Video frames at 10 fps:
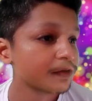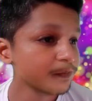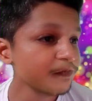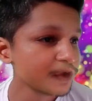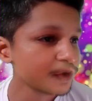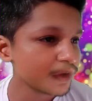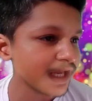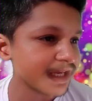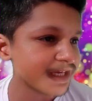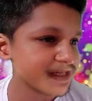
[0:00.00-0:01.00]

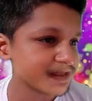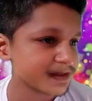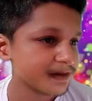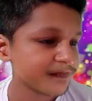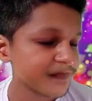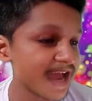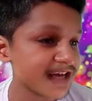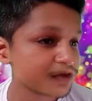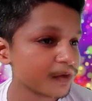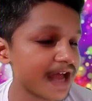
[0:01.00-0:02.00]
doohickeys
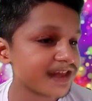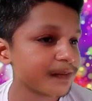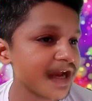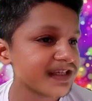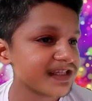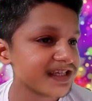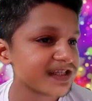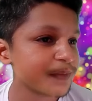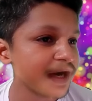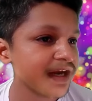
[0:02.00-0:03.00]
that together might
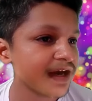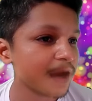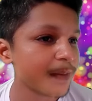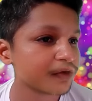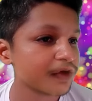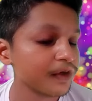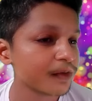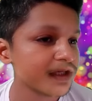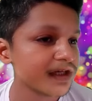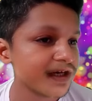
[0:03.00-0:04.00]
just bring about
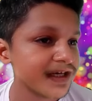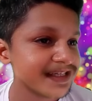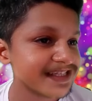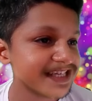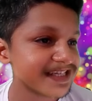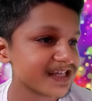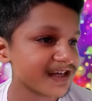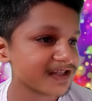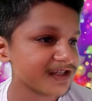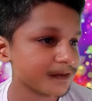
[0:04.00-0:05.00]
nuclear
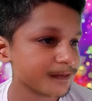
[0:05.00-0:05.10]
destruction.